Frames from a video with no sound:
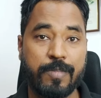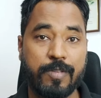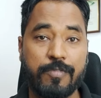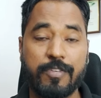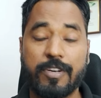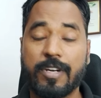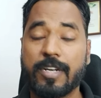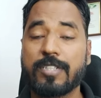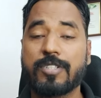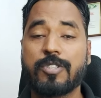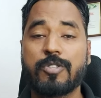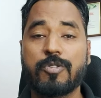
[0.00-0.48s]

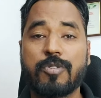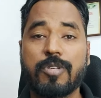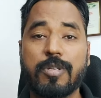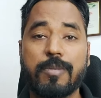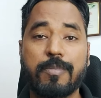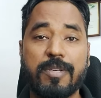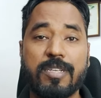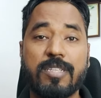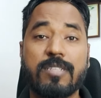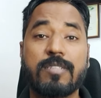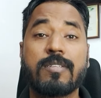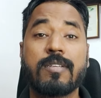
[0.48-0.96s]
where S U T
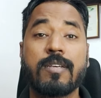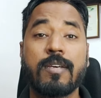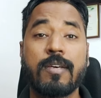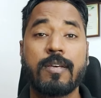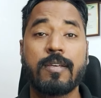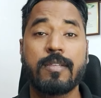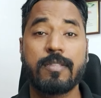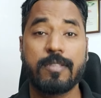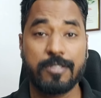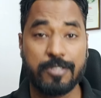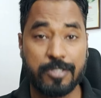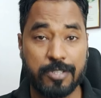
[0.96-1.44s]
means
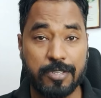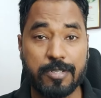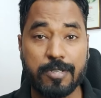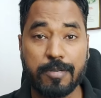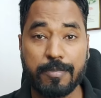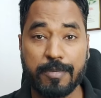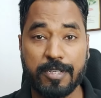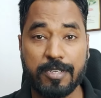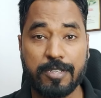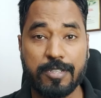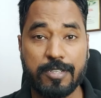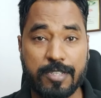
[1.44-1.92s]
the
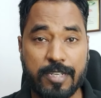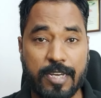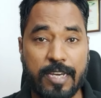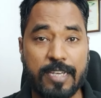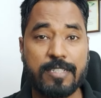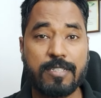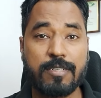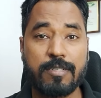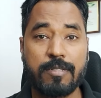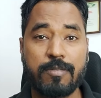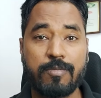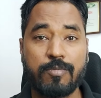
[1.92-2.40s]
system under
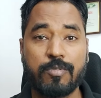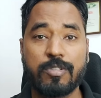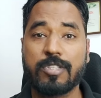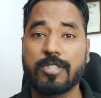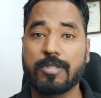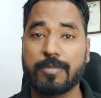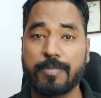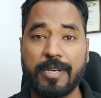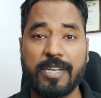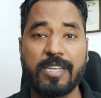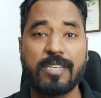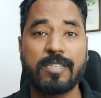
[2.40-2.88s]
test, which
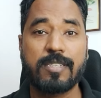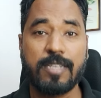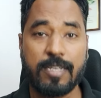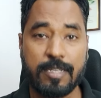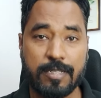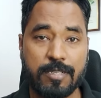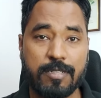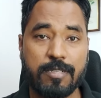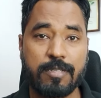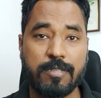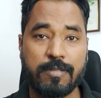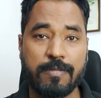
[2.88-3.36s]
is being
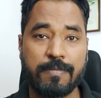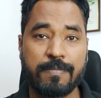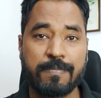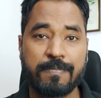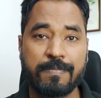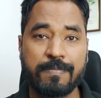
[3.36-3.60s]
tested,